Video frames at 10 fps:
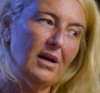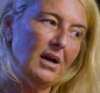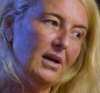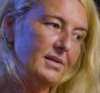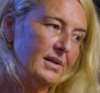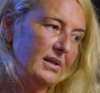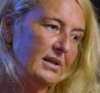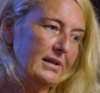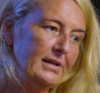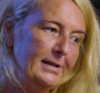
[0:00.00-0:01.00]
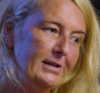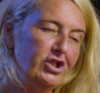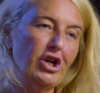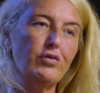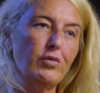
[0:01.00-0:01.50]
as a
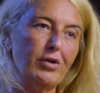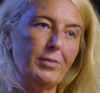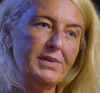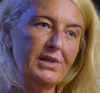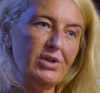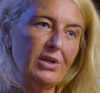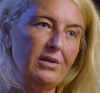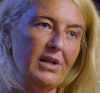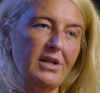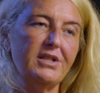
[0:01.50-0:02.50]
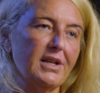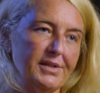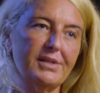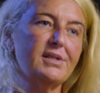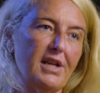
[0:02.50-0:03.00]
general proposition, then it
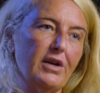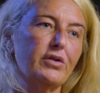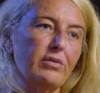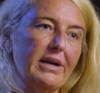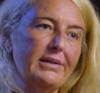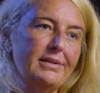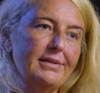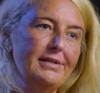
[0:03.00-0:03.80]
doesn't sound great.